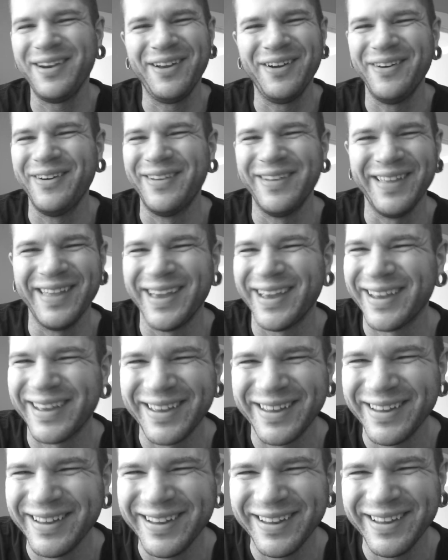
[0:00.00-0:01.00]
you know, like,
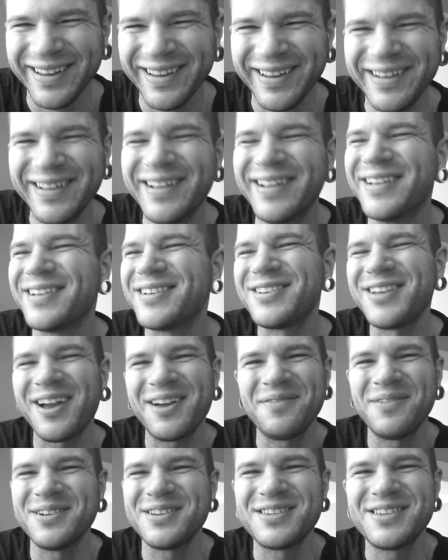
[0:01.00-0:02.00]
Let's talk
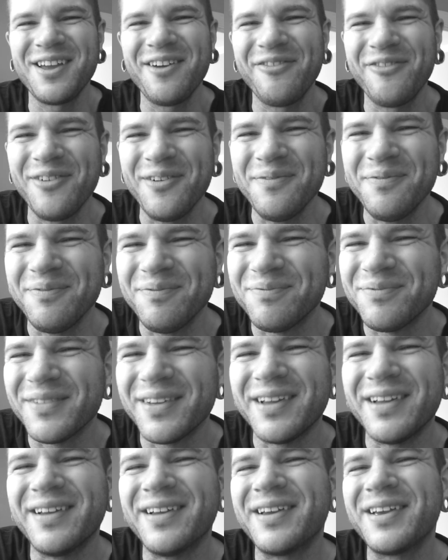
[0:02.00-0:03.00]
about stuff from
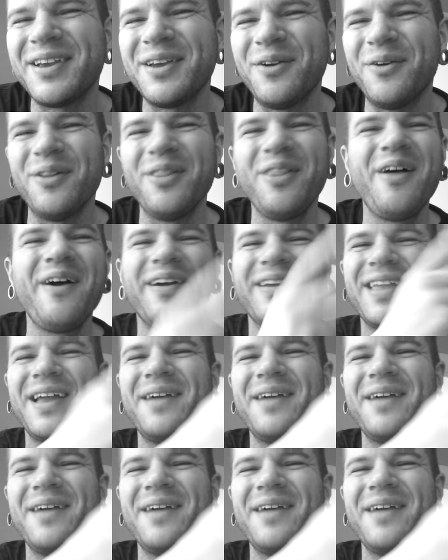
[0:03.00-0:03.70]
you know a long